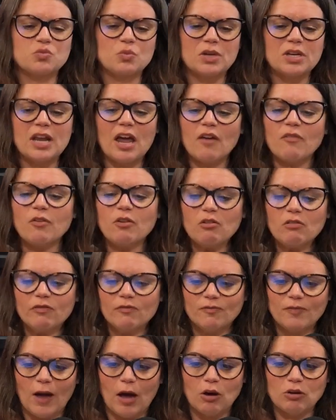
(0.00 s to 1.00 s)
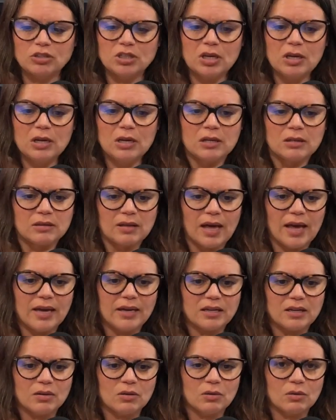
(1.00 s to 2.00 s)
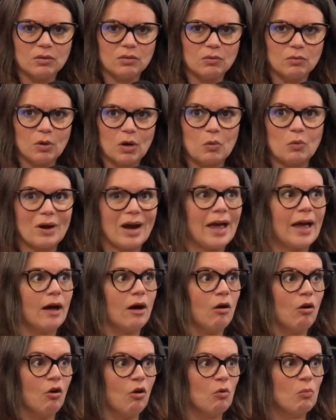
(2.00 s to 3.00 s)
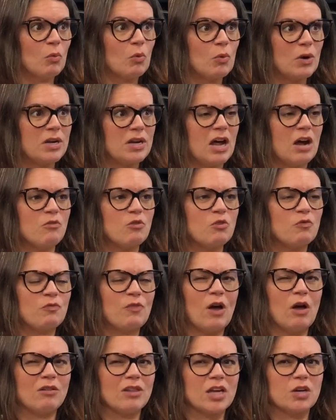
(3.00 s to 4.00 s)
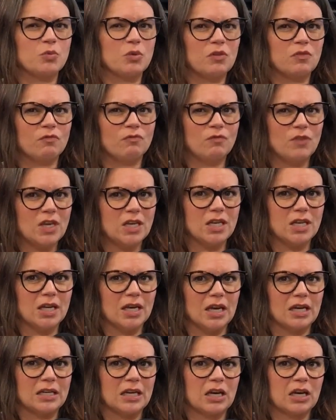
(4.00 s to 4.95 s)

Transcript: We never felt like we were at home. We never felt like we fit in.